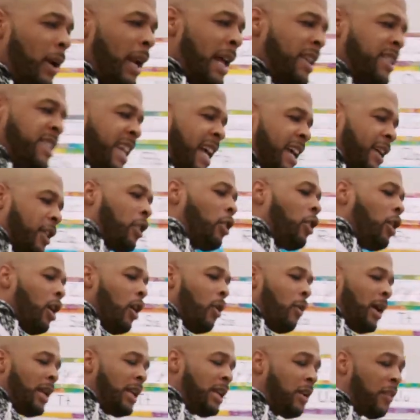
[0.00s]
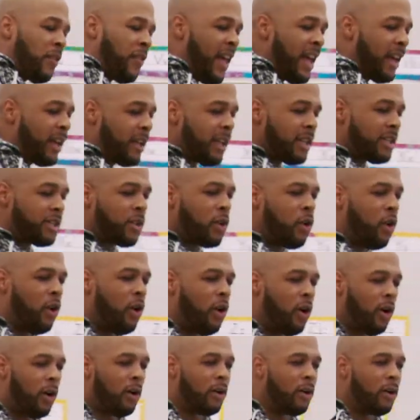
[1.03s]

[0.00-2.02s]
I say cool, what do you think is cool?